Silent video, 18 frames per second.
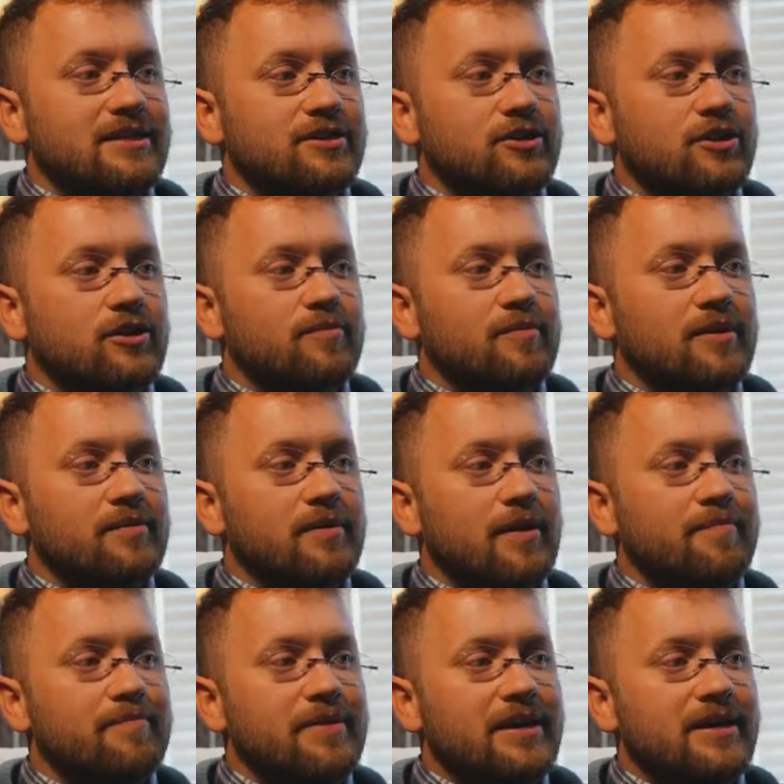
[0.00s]
It took them
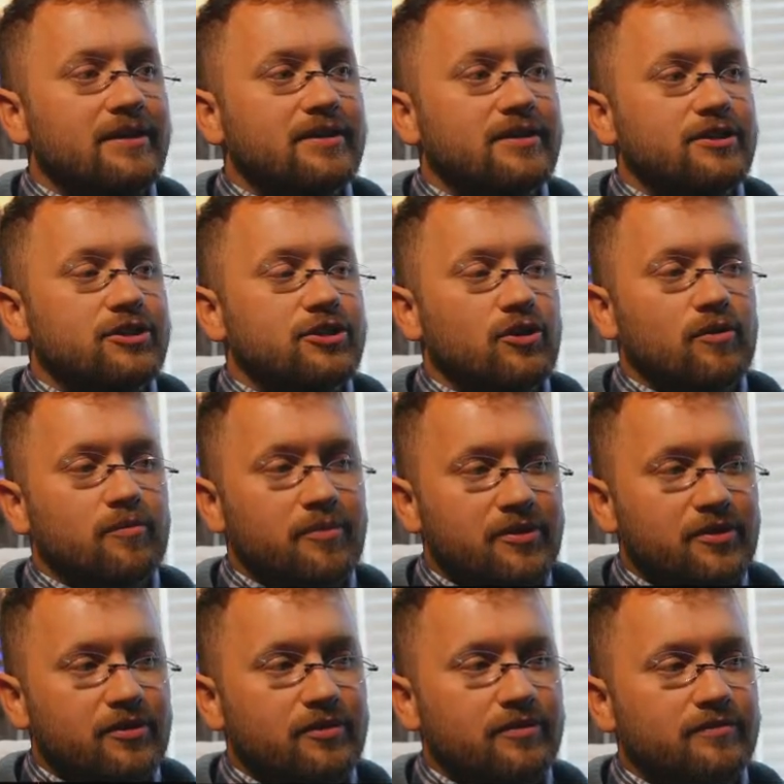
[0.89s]
a minute to show up,
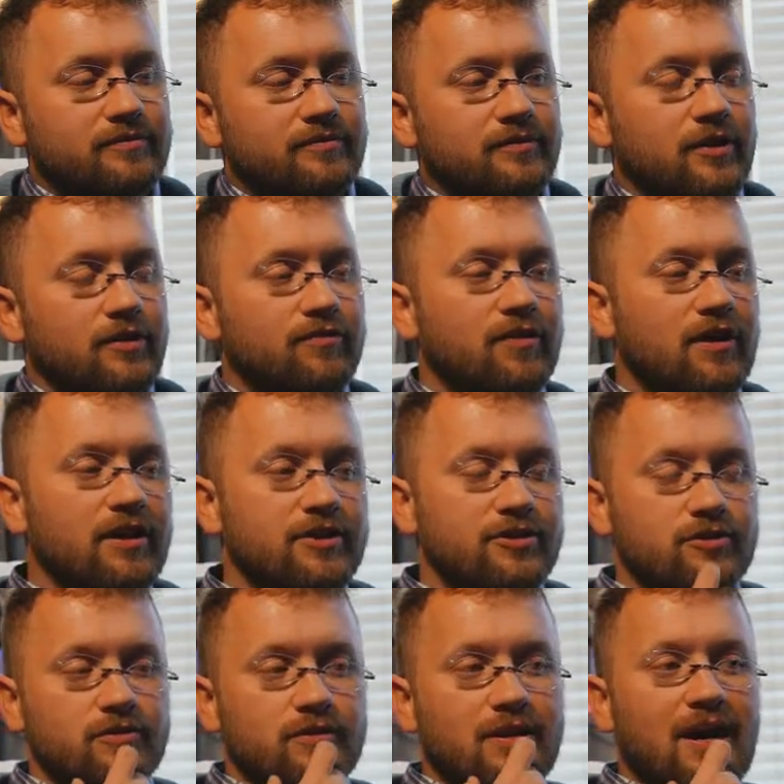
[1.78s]
but they're finally
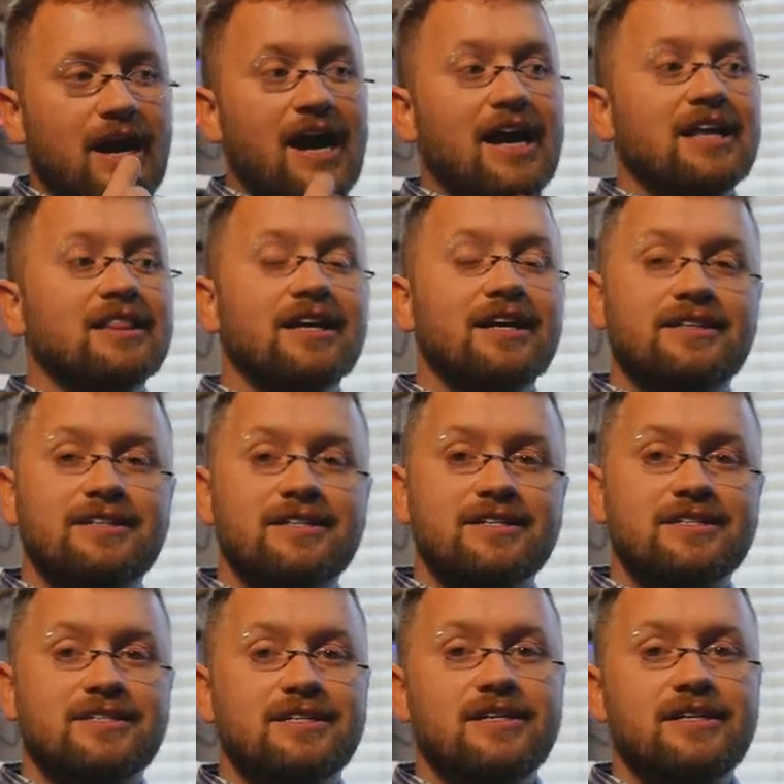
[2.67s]
showing. I like to
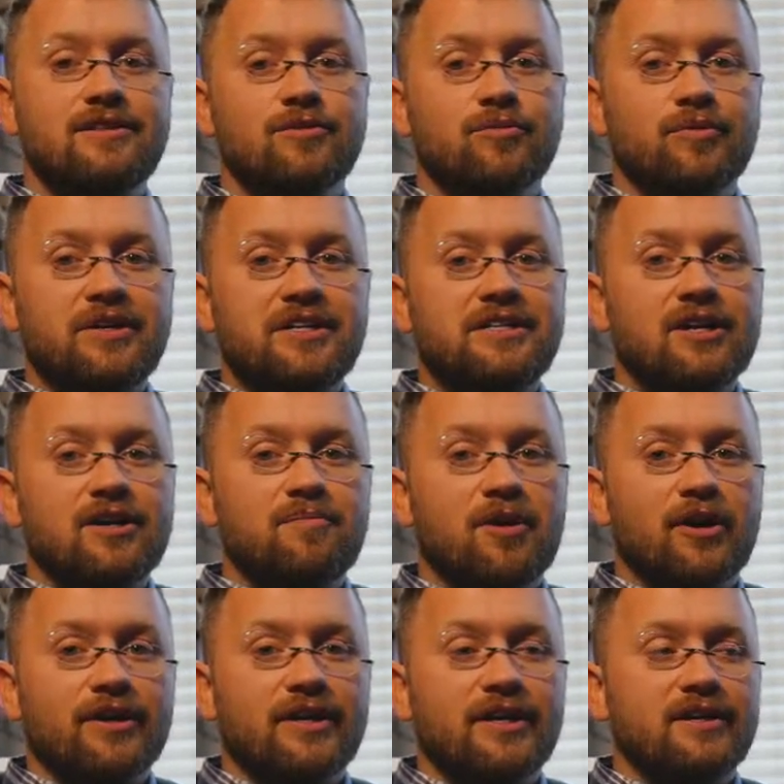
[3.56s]
see the retail
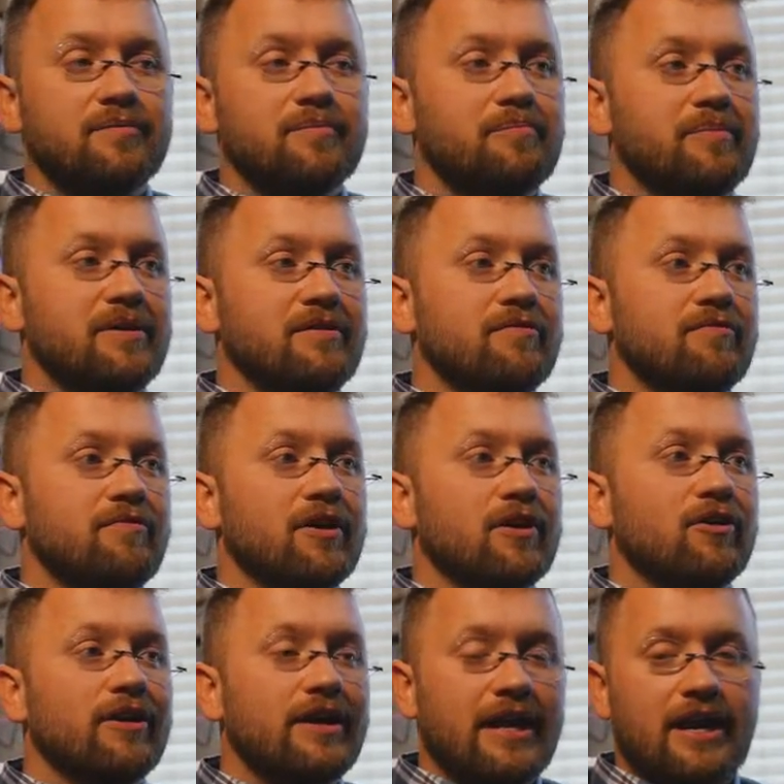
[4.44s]
market be
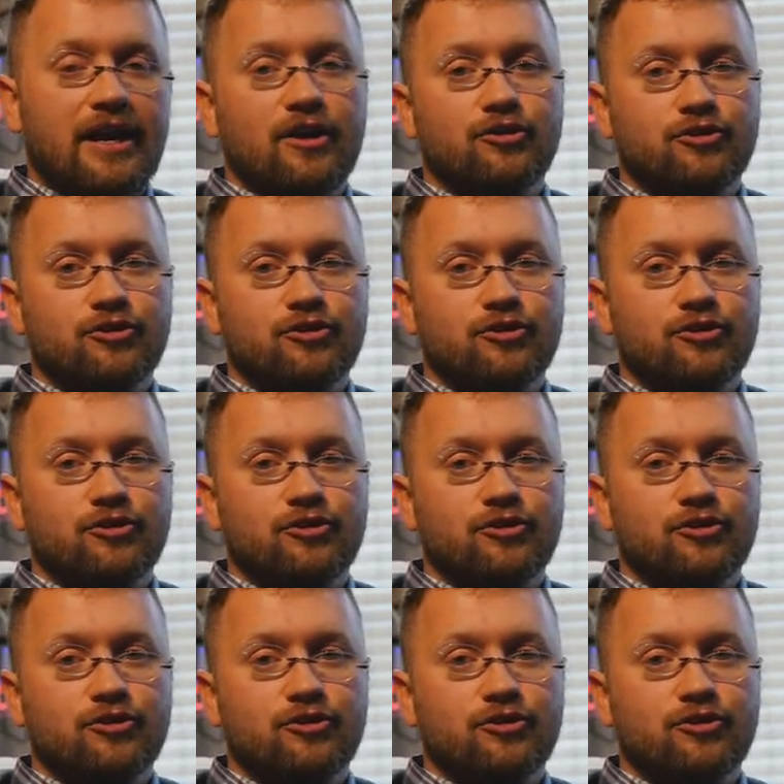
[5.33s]
very hair